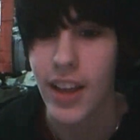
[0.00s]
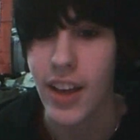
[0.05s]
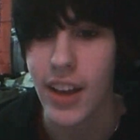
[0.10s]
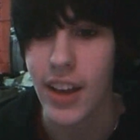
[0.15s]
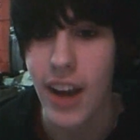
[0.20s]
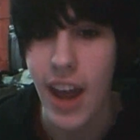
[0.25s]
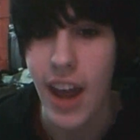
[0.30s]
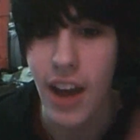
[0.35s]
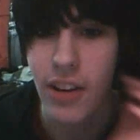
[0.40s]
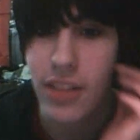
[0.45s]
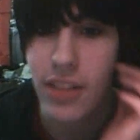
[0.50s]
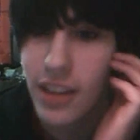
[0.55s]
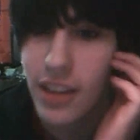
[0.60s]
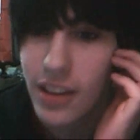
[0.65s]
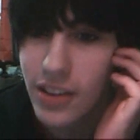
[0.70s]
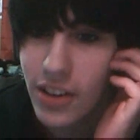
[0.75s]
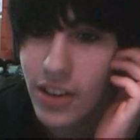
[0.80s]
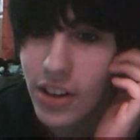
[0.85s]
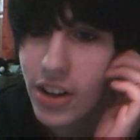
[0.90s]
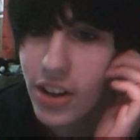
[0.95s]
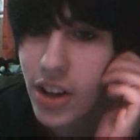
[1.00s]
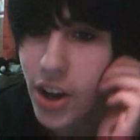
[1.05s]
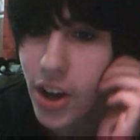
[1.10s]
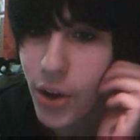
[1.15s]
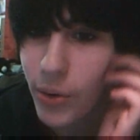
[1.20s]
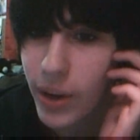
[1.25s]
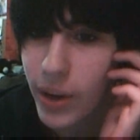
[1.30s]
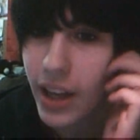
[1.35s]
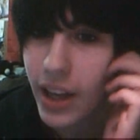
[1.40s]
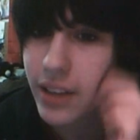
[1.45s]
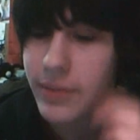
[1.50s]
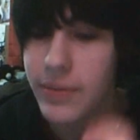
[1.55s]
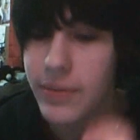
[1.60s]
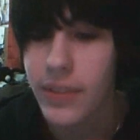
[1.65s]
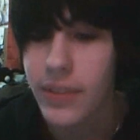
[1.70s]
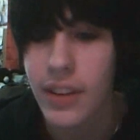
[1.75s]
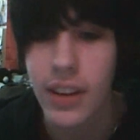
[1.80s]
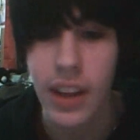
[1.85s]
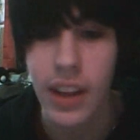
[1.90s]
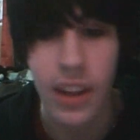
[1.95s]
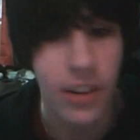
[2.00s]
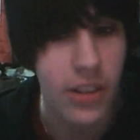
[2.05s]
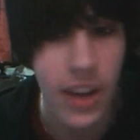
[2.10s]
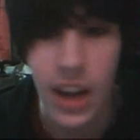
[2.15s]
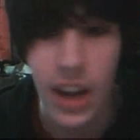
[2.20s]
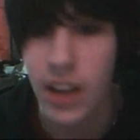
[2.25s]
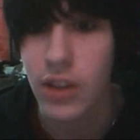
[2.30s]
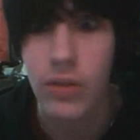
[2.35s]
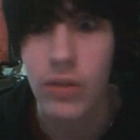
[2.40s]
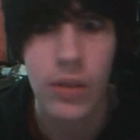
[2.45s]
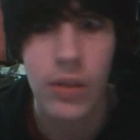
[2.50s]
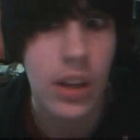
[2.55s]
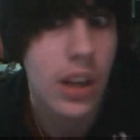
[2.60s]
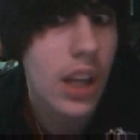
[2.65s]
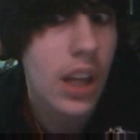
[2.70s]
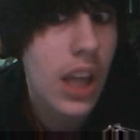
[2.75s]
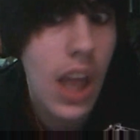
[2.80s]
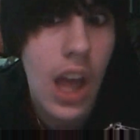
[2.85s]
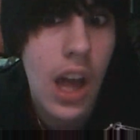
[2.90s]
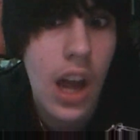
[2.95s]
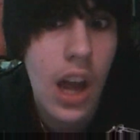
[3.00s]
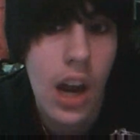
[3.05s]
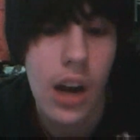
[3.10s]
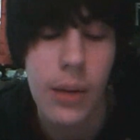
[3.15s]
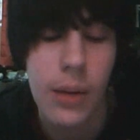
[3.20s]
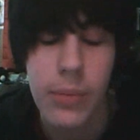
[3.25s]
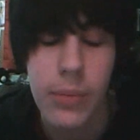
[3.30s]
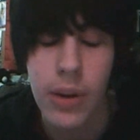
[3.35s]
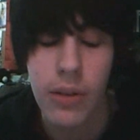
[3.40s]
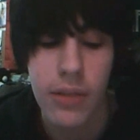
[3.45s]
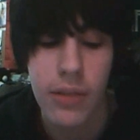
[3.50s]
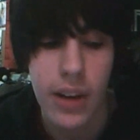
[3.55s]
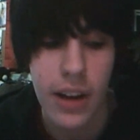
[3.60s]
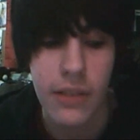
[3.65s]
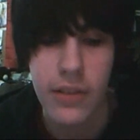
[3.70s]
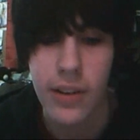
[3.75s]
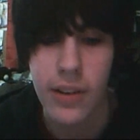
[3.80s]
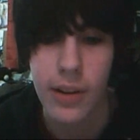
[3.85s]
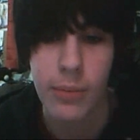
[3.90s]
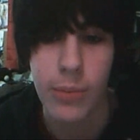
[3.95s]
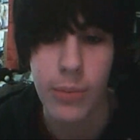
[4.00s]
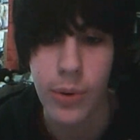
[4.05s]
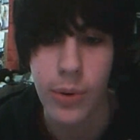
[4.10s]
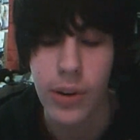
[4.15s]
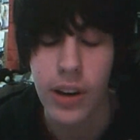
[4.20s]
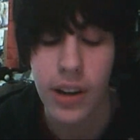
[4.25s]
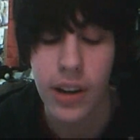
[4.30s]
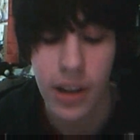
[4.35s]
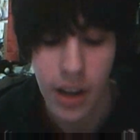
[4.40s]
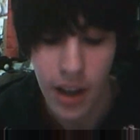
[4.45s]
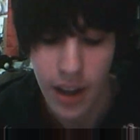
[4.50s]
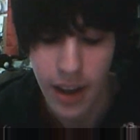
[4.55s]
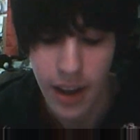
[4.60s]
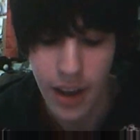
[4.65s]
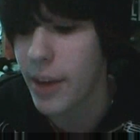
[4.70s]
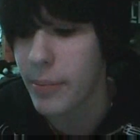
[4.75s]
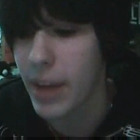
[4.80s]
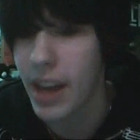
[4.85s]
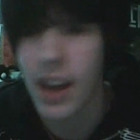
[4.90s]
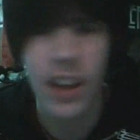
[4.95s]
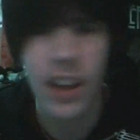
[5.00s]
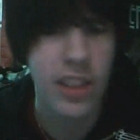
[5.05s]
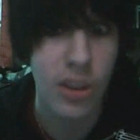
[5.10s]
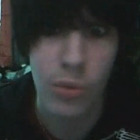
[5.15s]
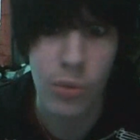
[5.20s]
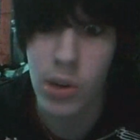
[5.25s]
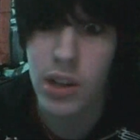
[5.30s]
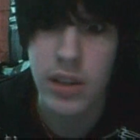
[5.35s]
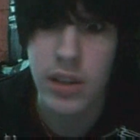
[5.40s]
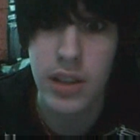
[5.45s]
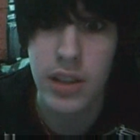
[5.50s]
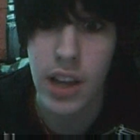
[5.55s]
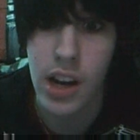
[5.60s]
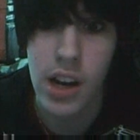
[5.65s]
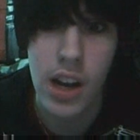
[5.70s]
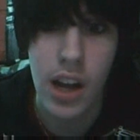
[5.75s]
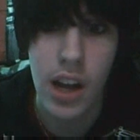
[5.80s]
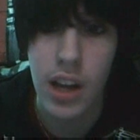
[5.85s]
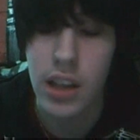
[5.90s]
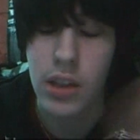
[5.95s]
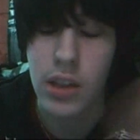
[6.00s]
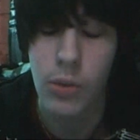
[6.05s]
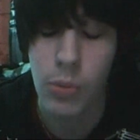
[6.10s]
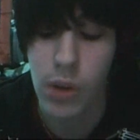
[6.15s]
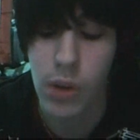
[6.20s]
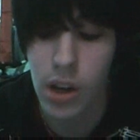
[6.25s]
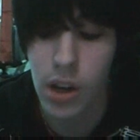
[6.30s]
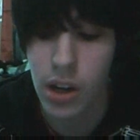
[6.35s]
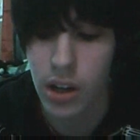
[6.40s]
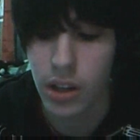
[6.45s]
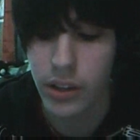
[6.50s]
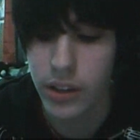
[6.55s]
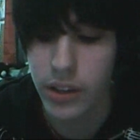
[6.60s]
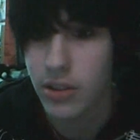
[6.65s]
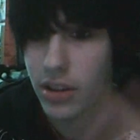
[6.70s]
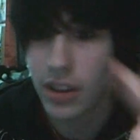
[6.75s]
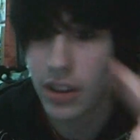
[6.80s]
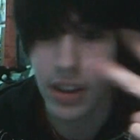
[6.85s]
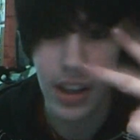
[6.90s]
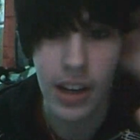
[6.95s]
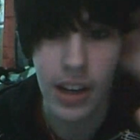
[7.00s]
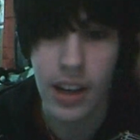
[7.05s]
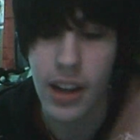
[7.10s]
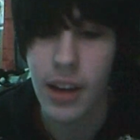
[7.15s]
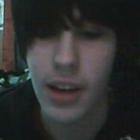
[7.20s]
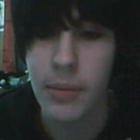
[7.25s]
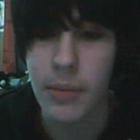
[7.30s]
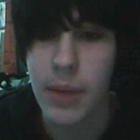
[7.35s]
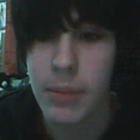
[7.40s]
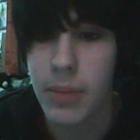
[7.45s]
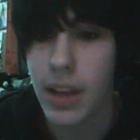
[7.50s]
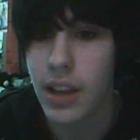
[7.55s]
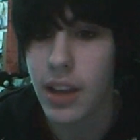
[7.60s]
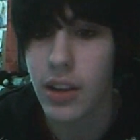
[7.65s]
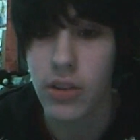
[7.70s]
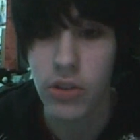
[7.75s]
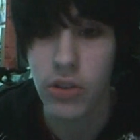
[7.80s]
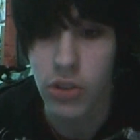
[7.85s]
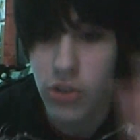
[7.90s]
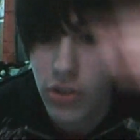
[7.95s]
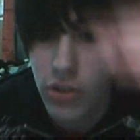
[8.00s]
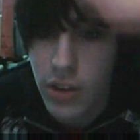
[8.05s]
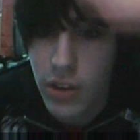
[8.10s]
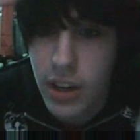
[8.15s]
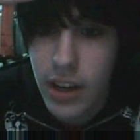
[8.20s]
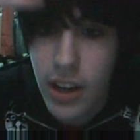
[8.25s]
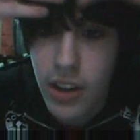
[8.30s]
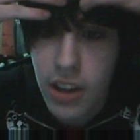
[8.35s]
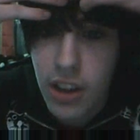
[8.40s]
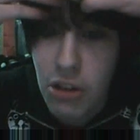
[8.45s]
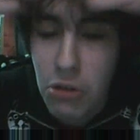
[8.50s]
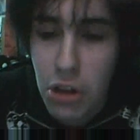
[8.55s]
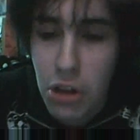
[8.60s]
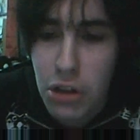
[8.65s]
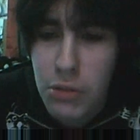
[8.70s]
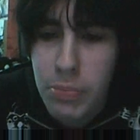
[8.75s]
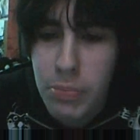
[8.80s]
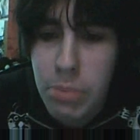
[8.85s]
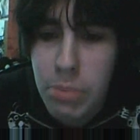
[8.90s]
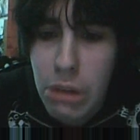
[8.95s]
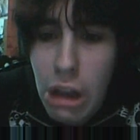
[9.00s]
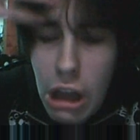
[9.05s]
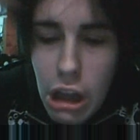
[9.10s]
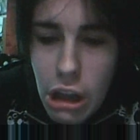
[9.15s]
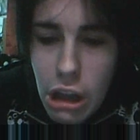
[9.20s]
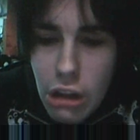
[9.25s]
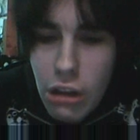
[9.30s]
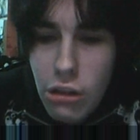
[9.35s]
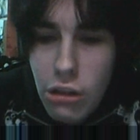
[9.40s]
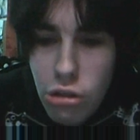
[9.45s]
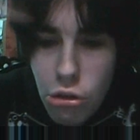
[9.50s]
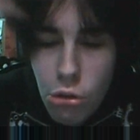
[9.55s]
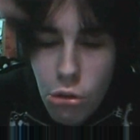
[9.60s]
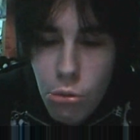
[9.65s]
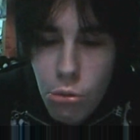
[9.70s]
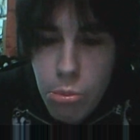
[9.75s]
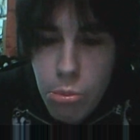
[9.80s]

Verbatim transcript: on how things are going. Like, you guys really care, but whatever, I'm bored. I got the worst haircut in the world. The lady cut my bangs too short, now they we split and do